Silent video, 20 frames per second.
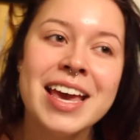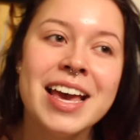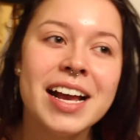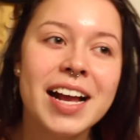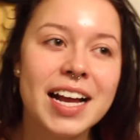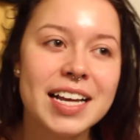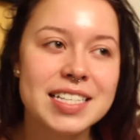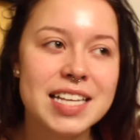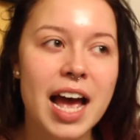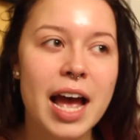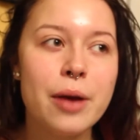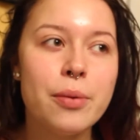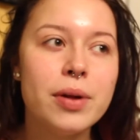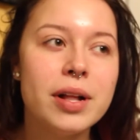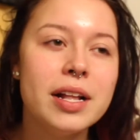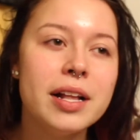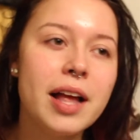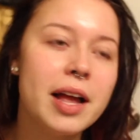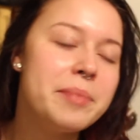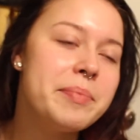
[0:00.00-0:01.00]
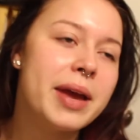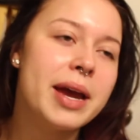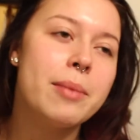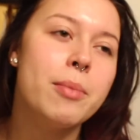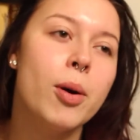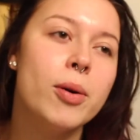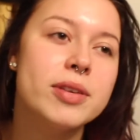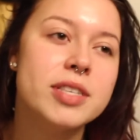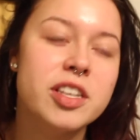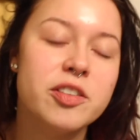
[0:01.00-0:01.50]
Because I will admit
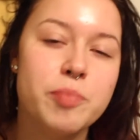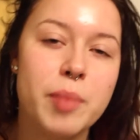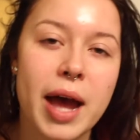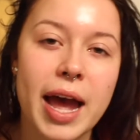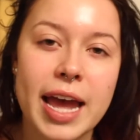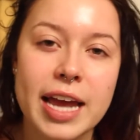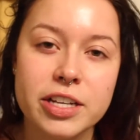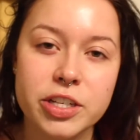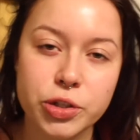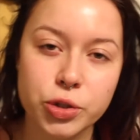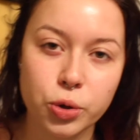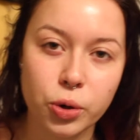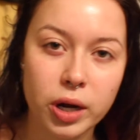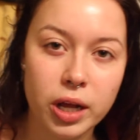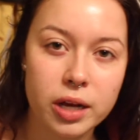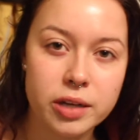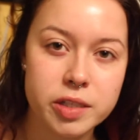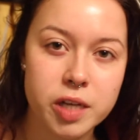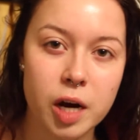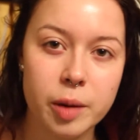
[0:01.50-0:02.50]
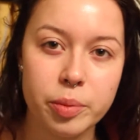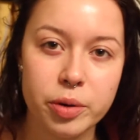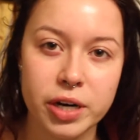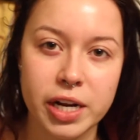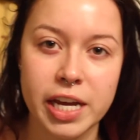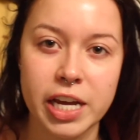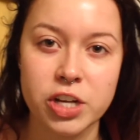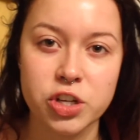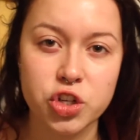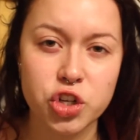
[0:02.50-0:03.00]
most of my tutorials are
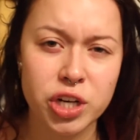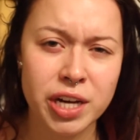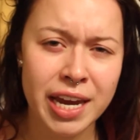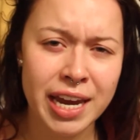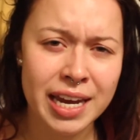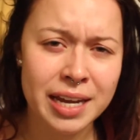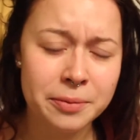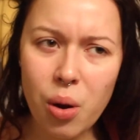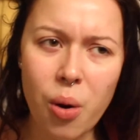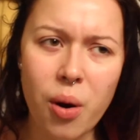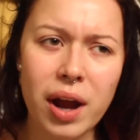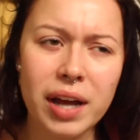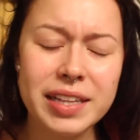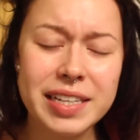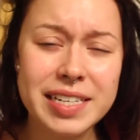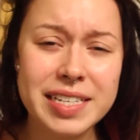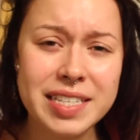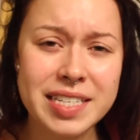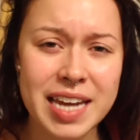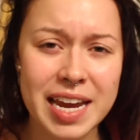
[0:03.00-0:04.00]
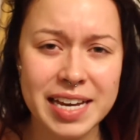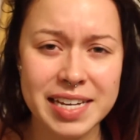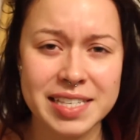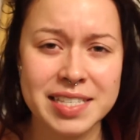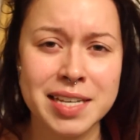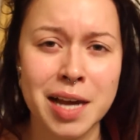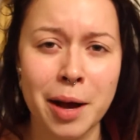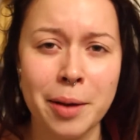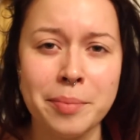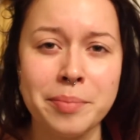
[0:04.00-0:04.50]
pretty intricate, or at least take
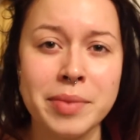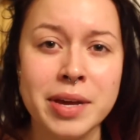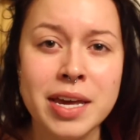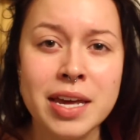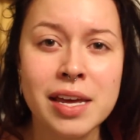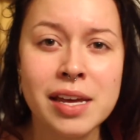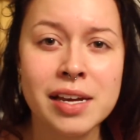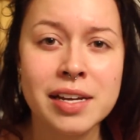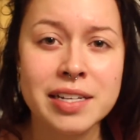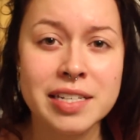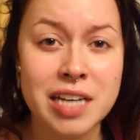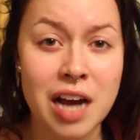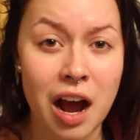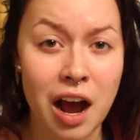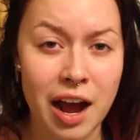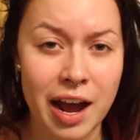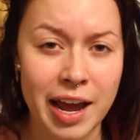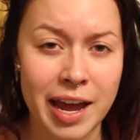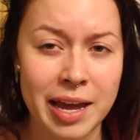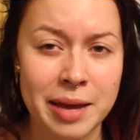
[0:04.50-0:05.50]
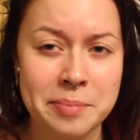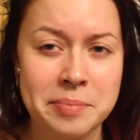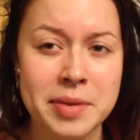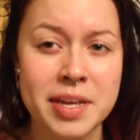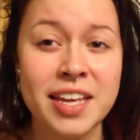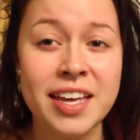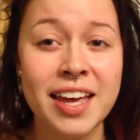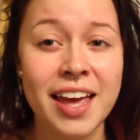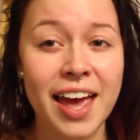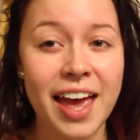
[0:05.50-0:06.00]
some time
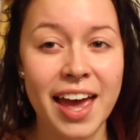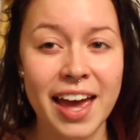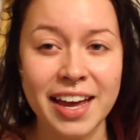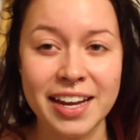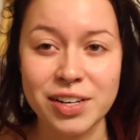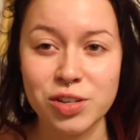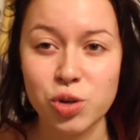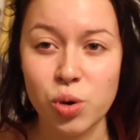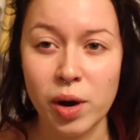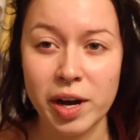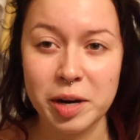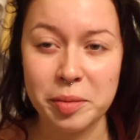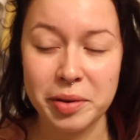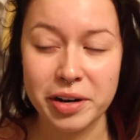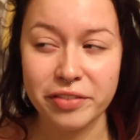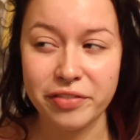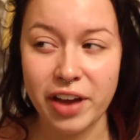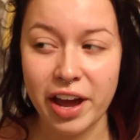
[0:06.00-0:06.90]
and quite a bit of